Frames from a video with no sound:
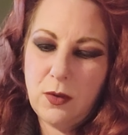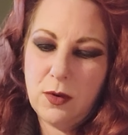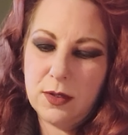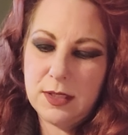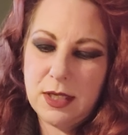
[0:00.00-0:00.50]

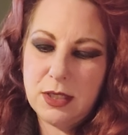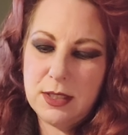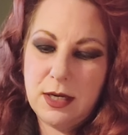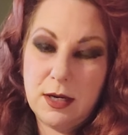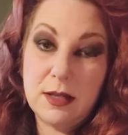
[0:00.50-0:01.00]
or
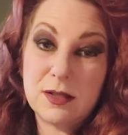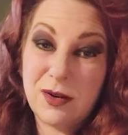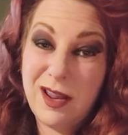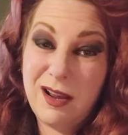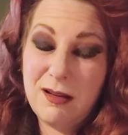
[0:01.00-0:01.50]
Sagittarius
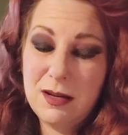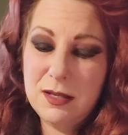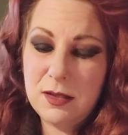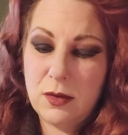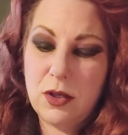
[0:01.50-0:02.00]
or
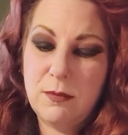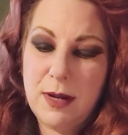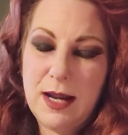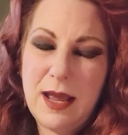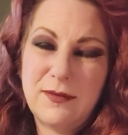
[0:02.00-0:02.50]
Aries, or you
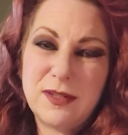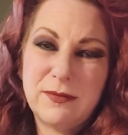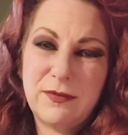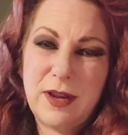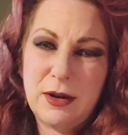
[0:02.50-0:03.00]
might have
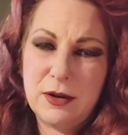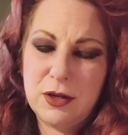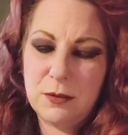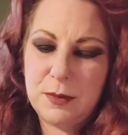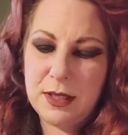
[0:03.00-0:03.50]
some fire
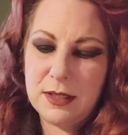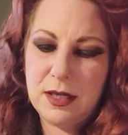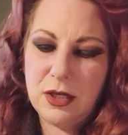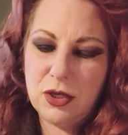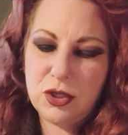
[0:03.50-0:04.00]
in your plate,
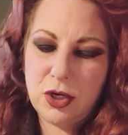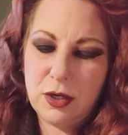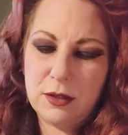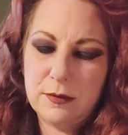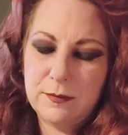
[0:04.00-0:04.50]
in your chart.